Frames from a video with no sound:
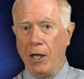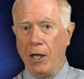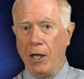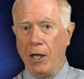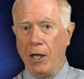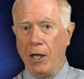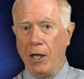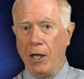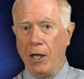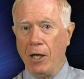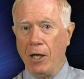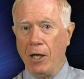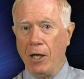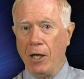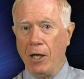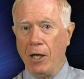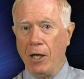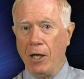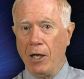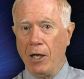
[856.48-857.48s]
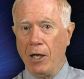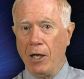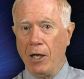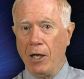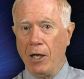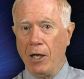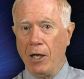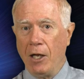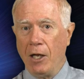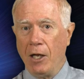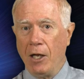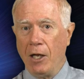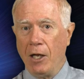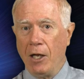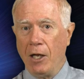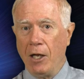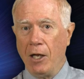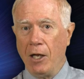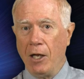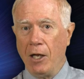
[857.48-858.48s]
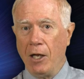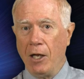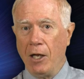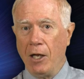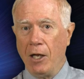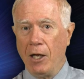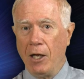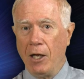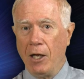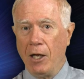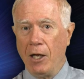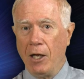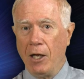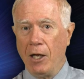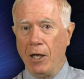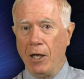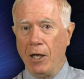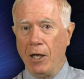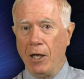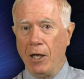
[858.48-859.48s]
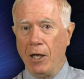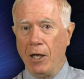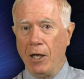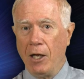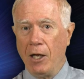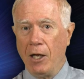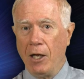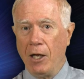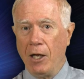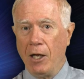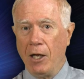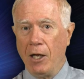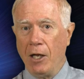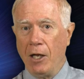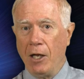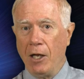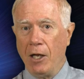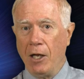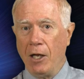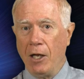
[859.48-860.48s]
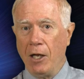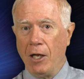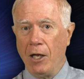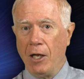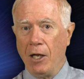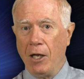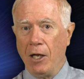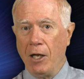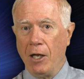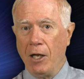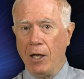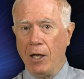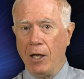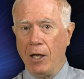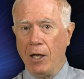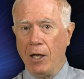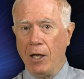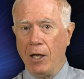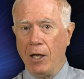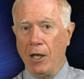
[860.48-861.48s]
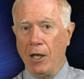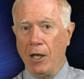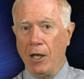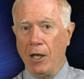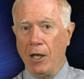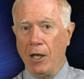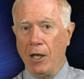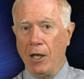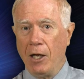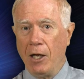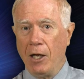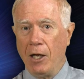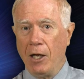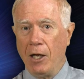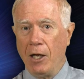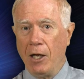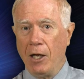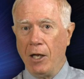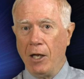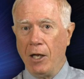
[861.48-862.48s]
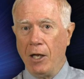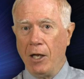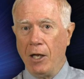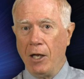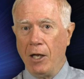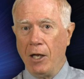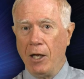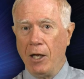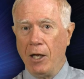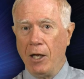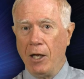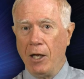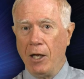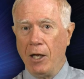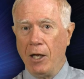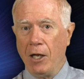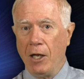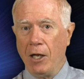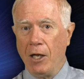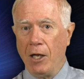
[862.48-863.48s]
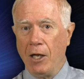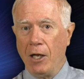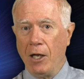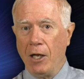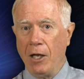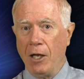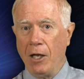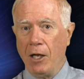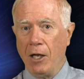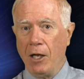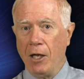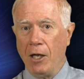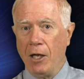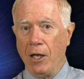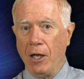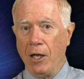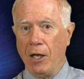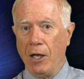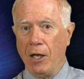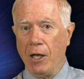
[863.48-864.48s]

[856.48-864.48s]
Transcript: The face doesn't move, so there is nothing to read.